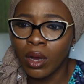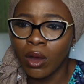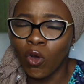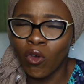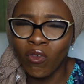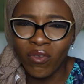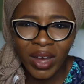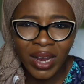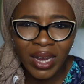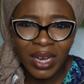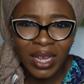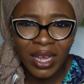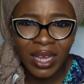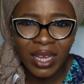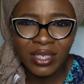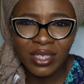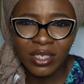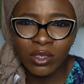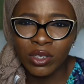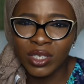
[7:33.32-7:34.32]

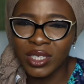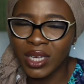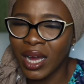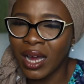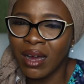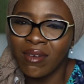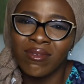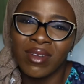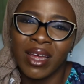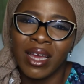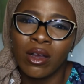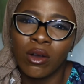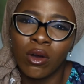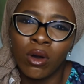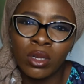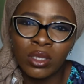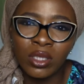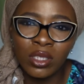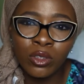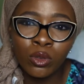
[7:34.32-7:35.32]
overlays, it doesn't have like
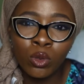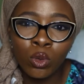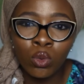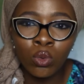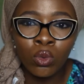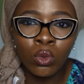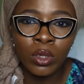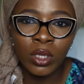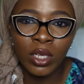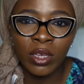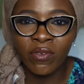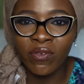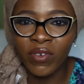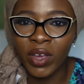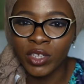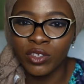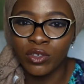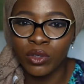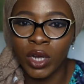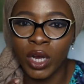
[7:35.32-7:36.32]
all these cool
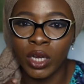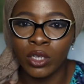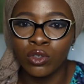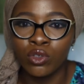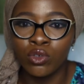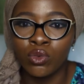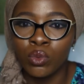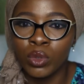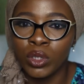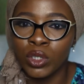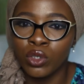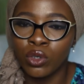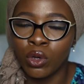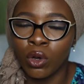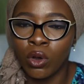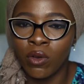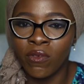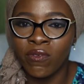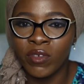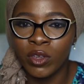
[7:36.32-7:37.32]
effects you can do with
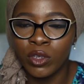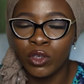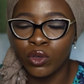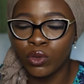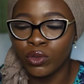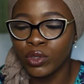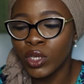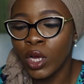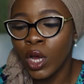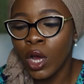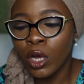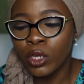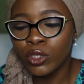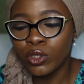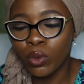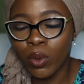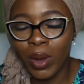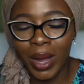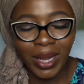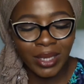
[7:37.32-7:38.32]
your videos.
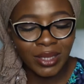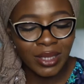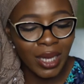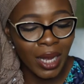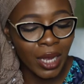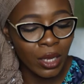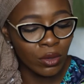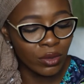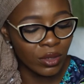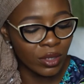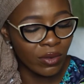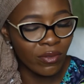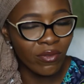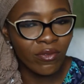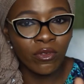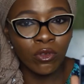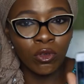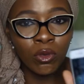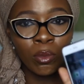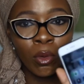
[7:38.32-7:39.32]
So I started using
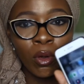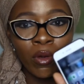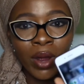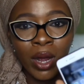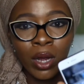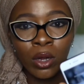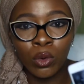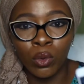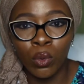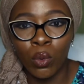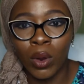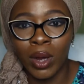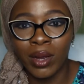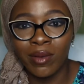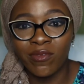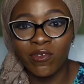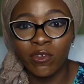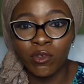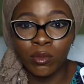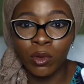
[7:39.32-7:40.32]
Filmora Go,
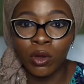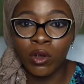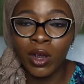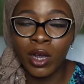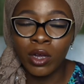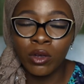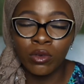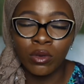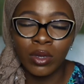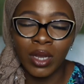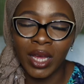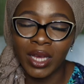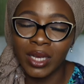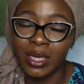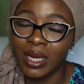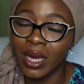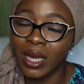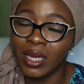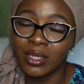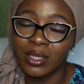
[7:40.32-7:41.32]
and Filmora Go,
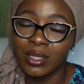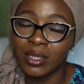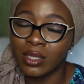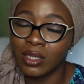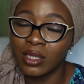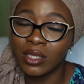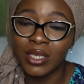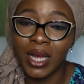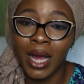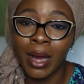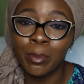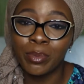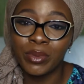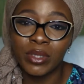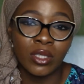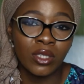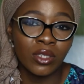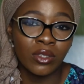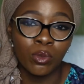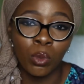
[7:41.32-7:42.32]
like guys, this app
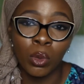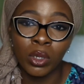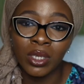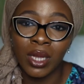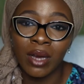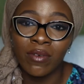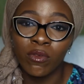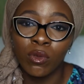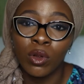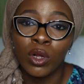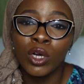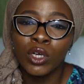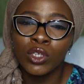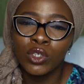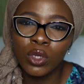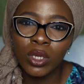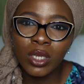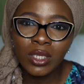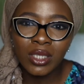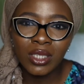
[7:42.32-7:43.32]
is wonderful.
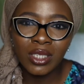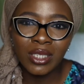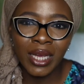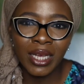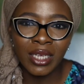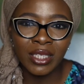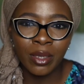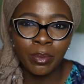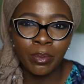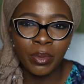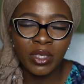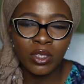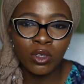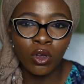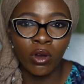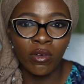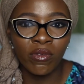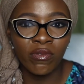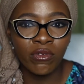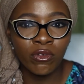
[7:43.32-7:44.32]
The only thing is that it's a bit
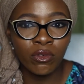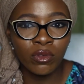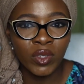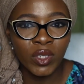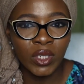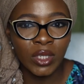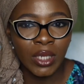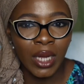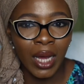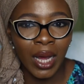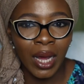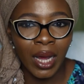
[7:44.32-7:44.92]
confusing